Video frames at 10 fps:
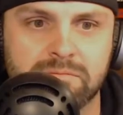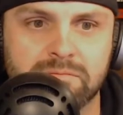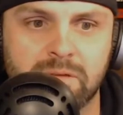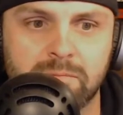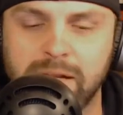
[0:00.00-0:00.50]

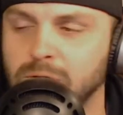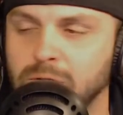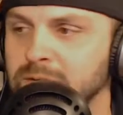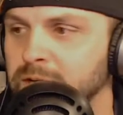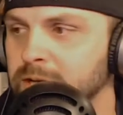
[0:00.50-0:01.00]
made a great
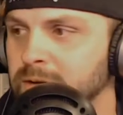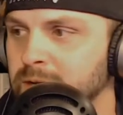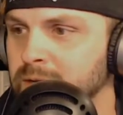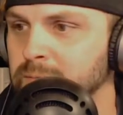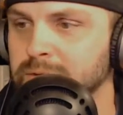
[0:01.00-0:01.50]
video game,
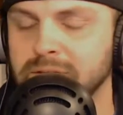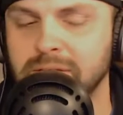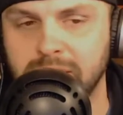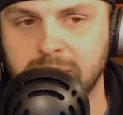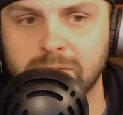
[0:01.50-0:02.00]
but
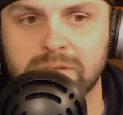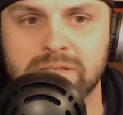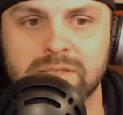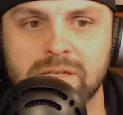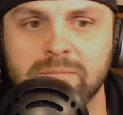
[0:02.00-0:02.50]
can't really see
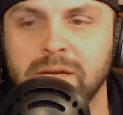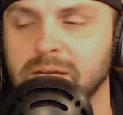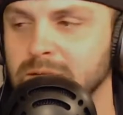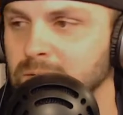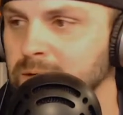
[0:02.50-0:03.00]
it making a
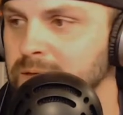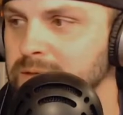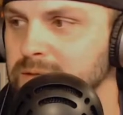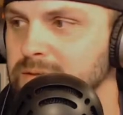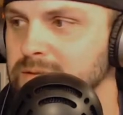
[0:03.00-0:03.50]
great
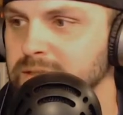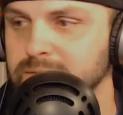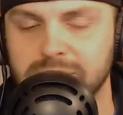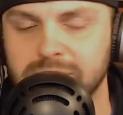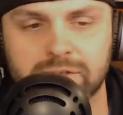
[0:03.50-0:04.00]
TV
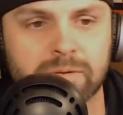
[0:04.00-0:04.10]
show.